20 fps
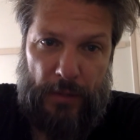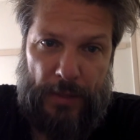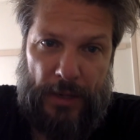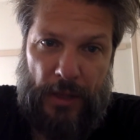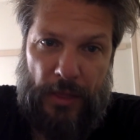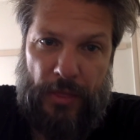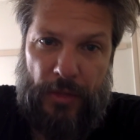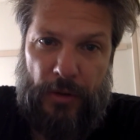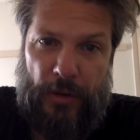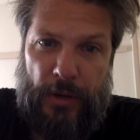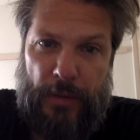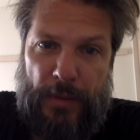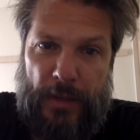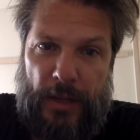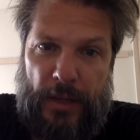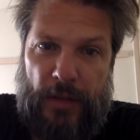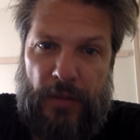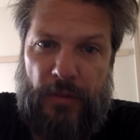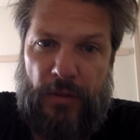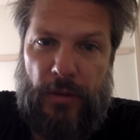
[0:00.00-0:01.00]
about 30
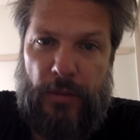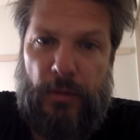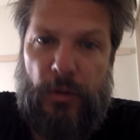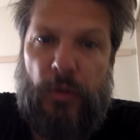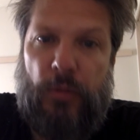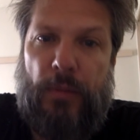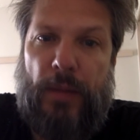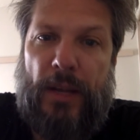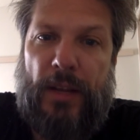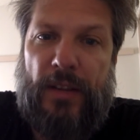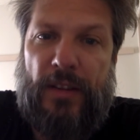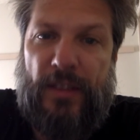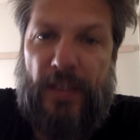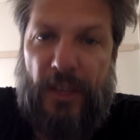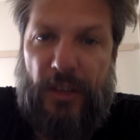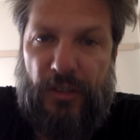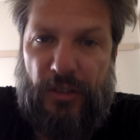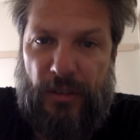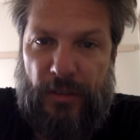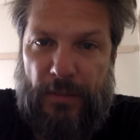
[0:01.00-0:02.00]
minutes from Umeda
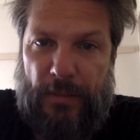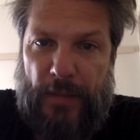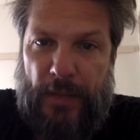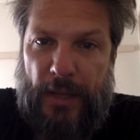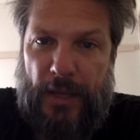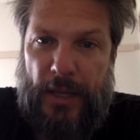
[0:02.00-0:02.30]
Station.